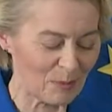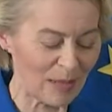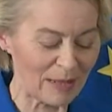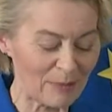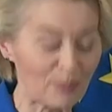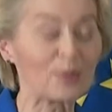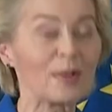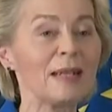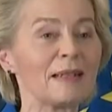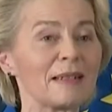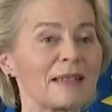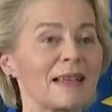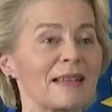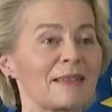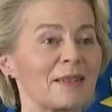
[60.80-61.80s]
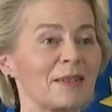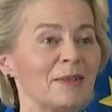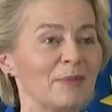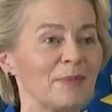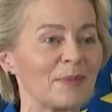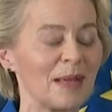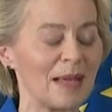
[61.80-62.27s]
my
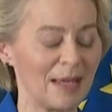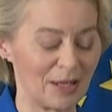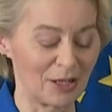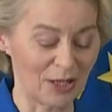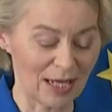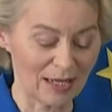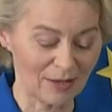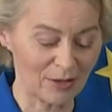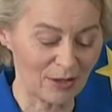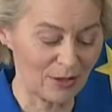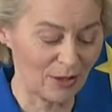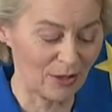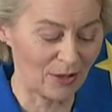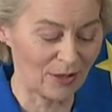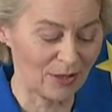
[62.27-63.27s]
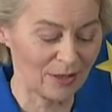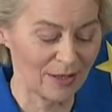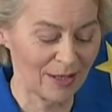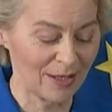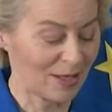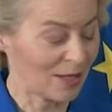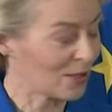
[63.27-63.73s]
predecessor, Jacques Delors,
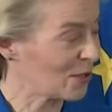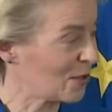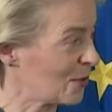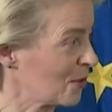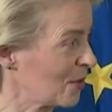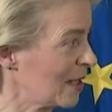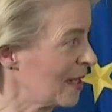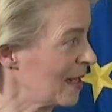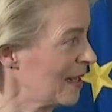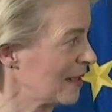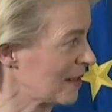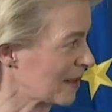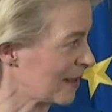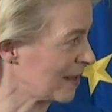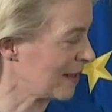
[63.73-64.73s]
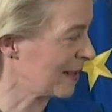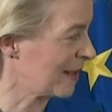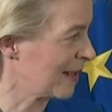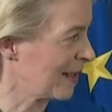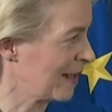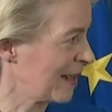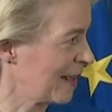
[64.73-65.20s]
stood here
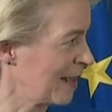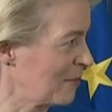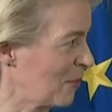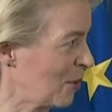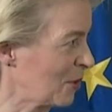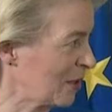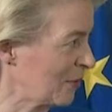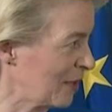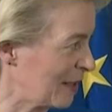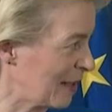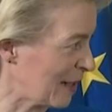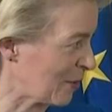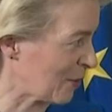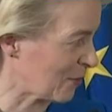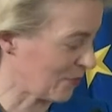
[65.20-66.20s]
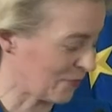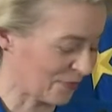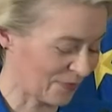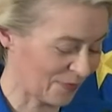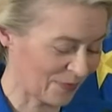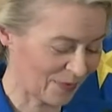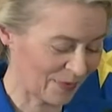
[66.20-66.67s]
in Montevideo.
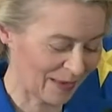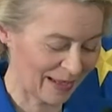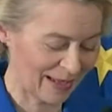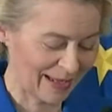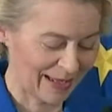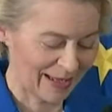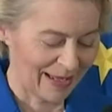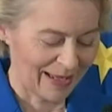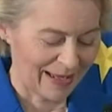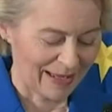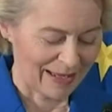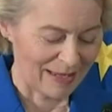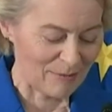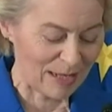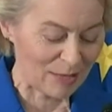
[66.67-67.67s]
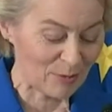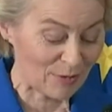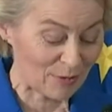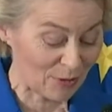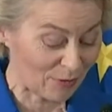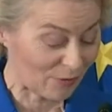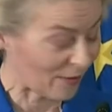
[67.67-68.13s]
He met
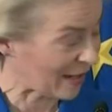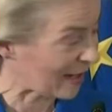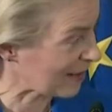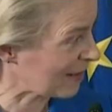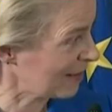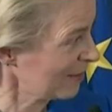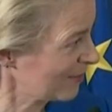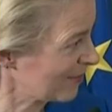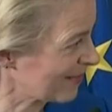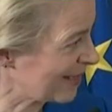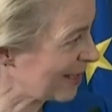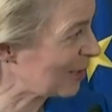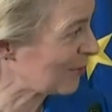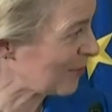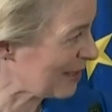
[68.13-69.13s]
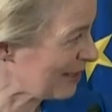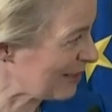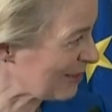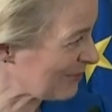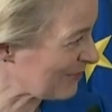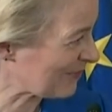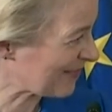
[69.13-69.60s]
with your father, dear
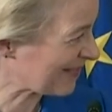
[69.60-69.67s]
Luis,